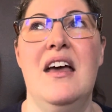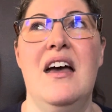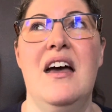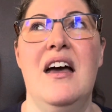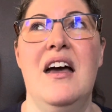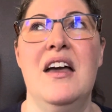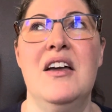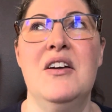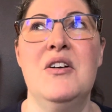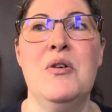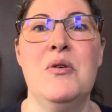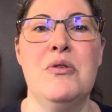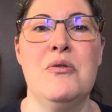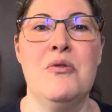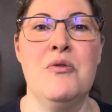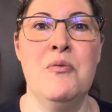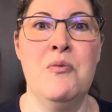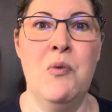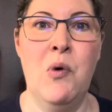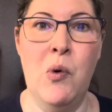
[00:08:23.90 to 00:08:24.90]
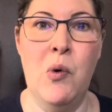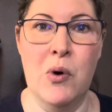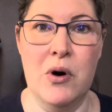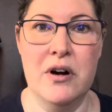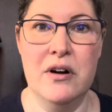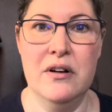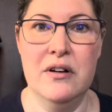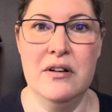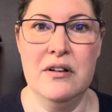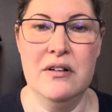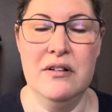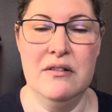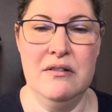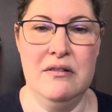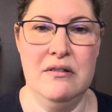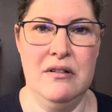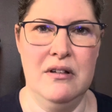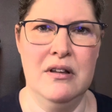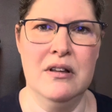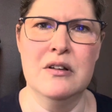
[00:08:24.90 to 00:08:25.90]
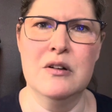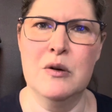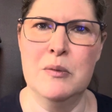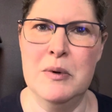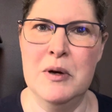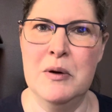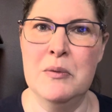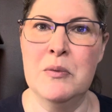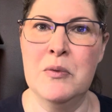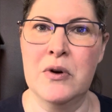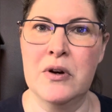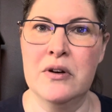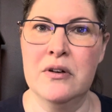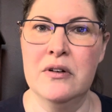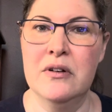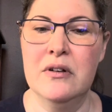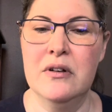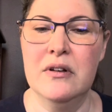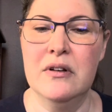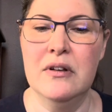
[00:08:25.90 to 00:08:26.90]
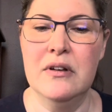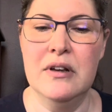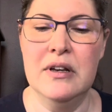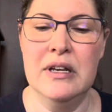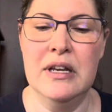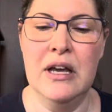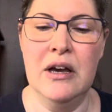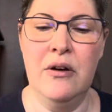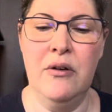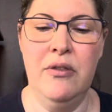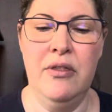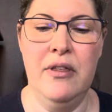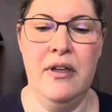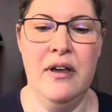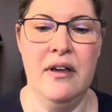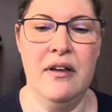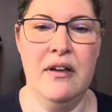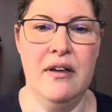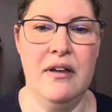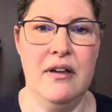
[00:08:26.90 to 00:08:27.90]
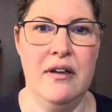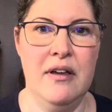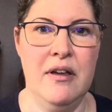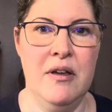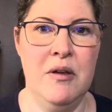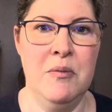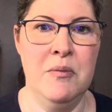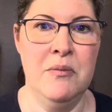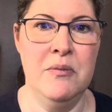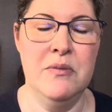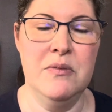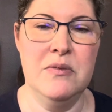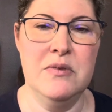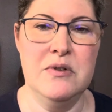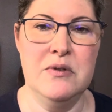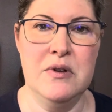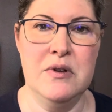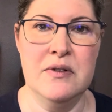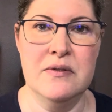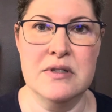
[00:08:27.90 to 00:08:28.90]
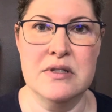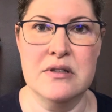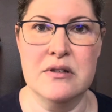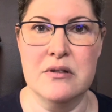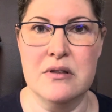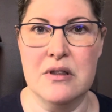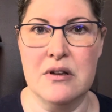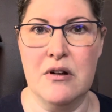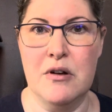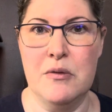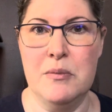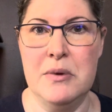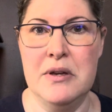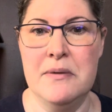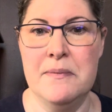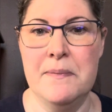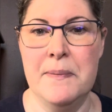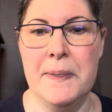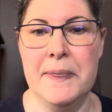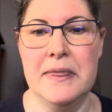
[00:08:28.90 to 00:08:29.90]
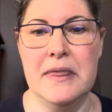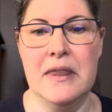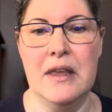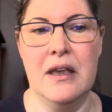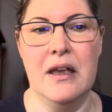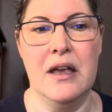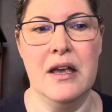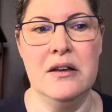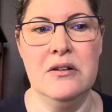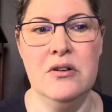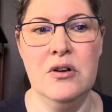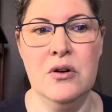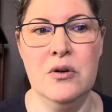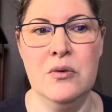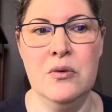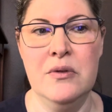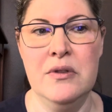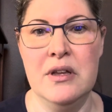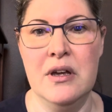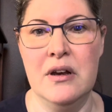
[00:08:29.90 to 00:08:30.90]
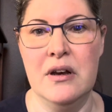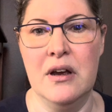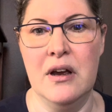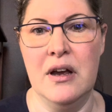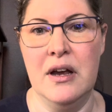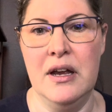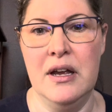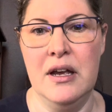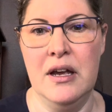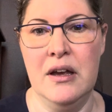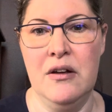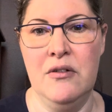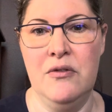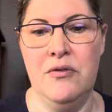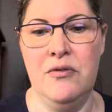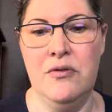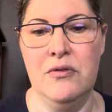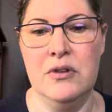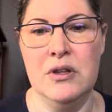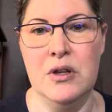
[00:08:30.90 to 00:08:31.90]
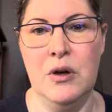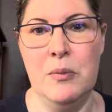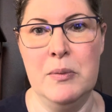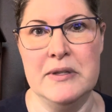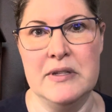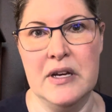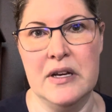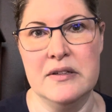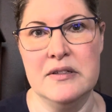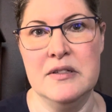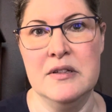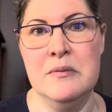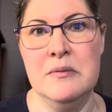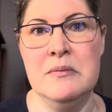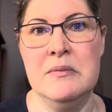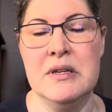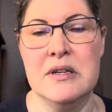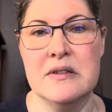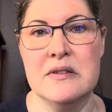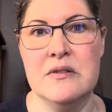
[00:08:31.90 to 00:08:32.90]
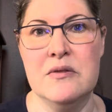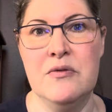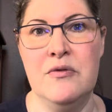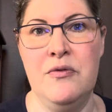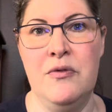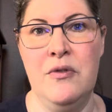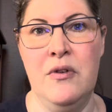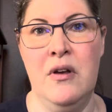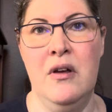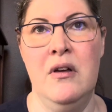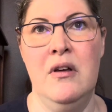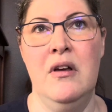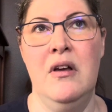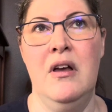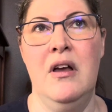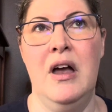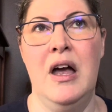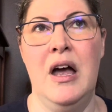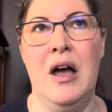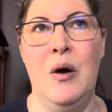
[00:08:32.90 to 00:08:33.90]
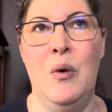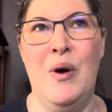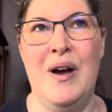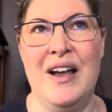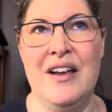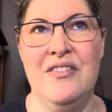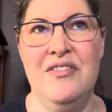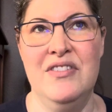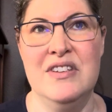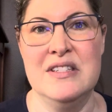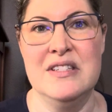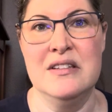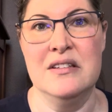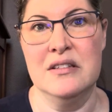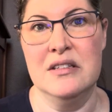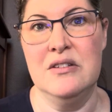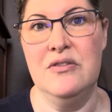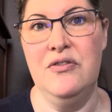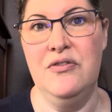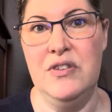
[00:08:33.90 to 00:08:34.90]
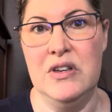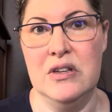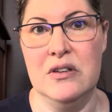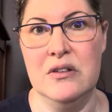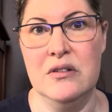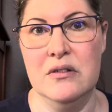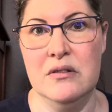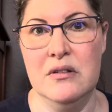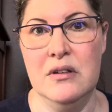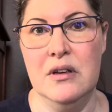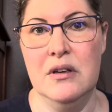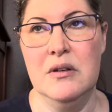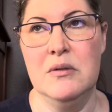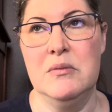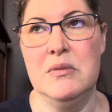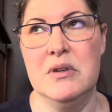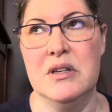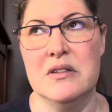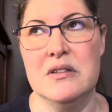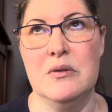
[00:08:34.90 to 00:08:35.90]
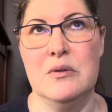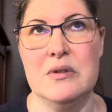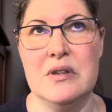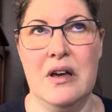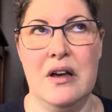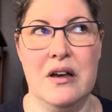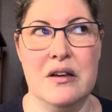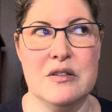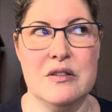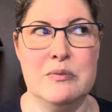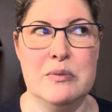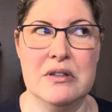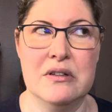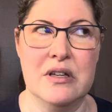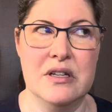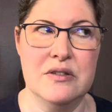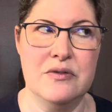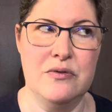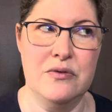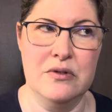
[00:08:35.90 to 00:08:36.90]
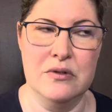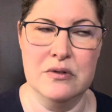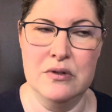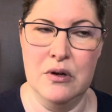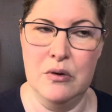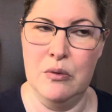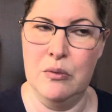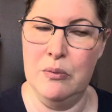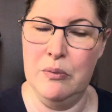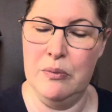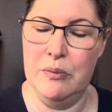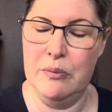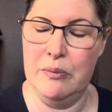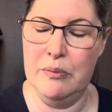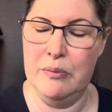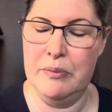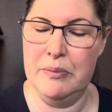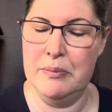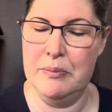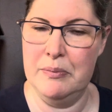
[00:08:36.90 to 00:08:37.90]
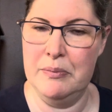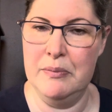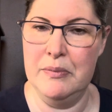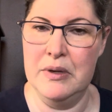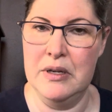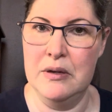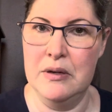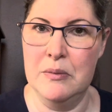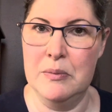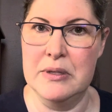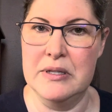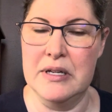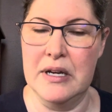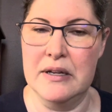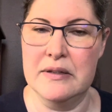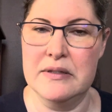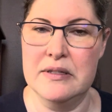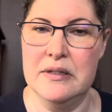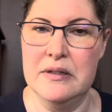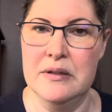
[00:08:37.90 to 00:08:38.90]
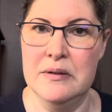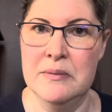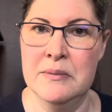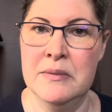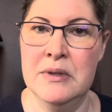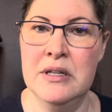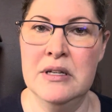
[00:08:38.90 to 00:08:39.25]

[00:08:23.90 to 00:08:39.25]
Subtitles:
I go through a little bit more now that I'm doing physical therapy. I know that I have low potassium because of how I physically feel, because I was hospitalized for low, potassium.